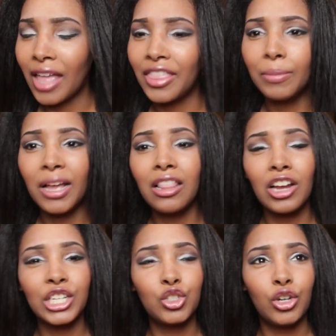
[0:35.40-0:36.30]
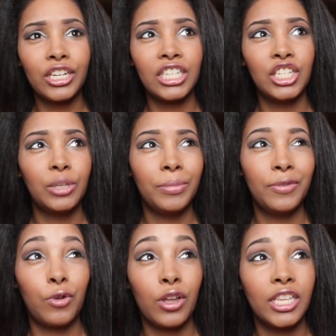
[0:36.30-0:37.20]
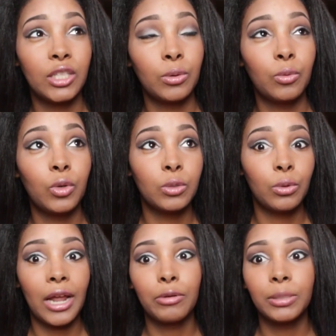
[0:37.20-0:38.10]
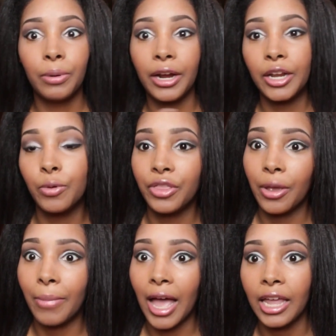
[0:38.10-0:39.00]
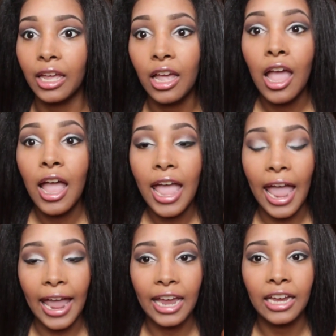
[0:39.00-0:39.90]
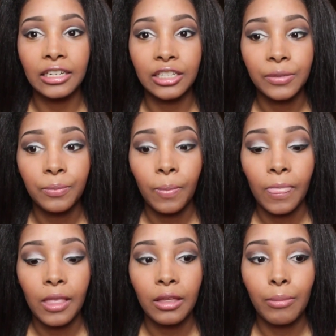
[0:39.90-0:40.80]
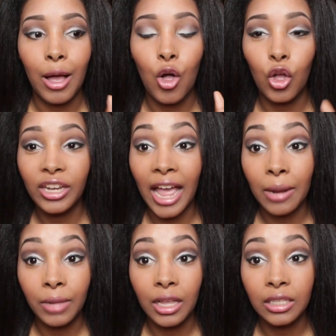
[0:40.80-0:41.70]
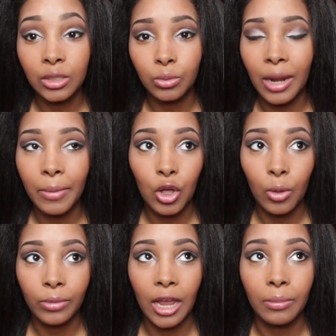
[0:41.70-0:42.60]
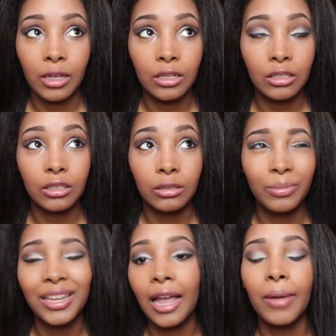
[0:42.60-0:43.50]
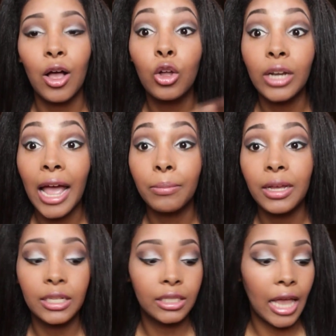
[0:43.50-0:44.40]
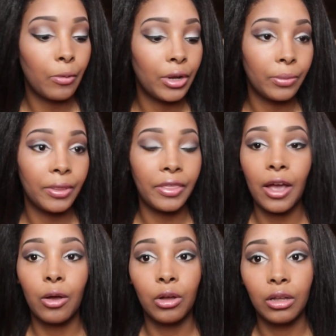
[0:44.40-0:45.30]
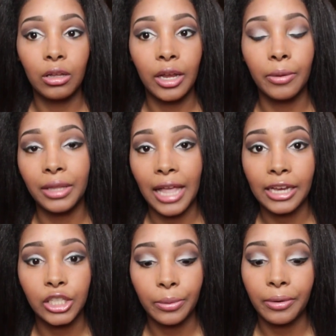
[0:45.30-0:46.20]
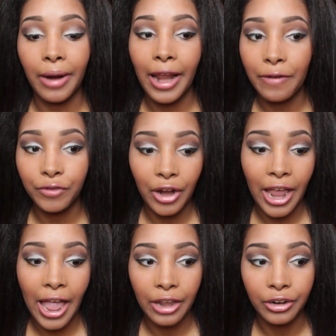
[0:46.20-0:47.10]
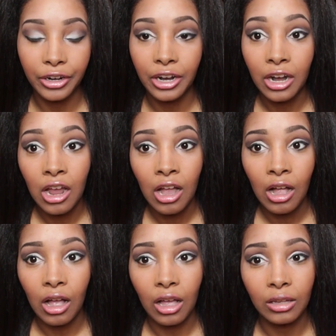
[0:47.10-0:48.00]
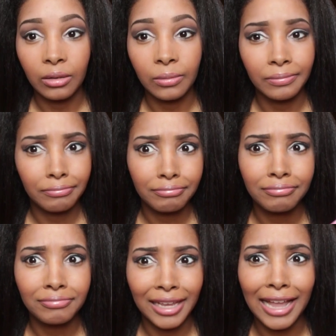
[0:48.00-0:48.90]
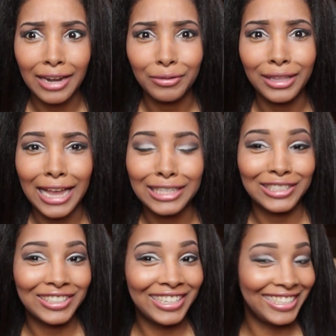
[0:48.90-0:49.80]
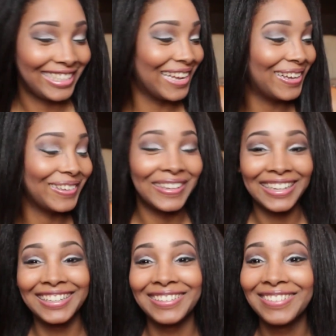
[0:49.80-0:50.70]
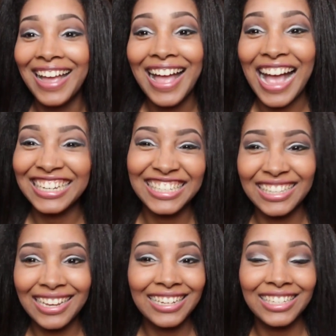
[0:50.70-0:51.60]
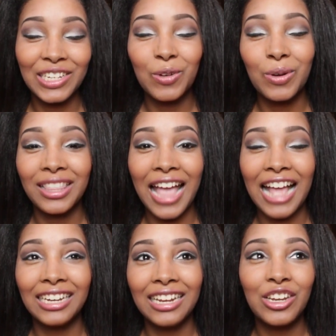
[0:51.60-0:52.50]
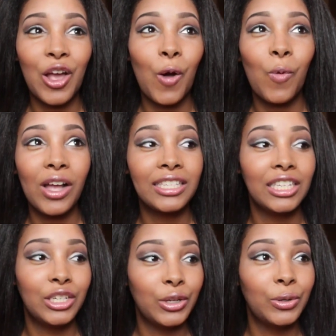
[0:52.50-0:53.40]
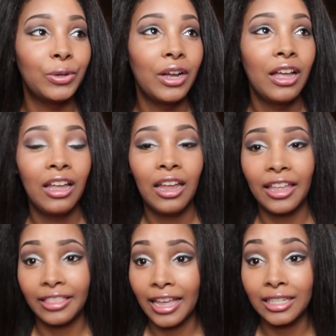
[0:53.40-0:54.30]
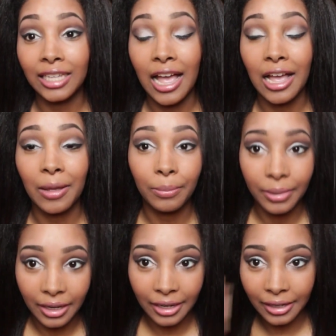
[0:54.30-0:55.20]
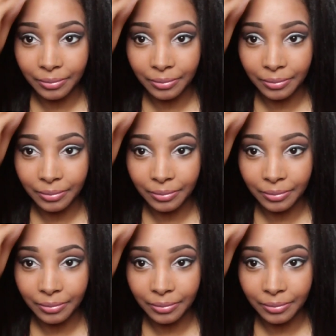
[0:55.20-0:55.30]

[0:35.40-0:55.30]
I think my longest transition before this one was when I was pregnant with Amaya, and my whole 9 months, well, not my whole 9 months, but yeah, my whole 9 months I went without a relaxer. But right after I had her, got a relaxer. So I just couldn't deal with it. I didn't know what to do at that time, but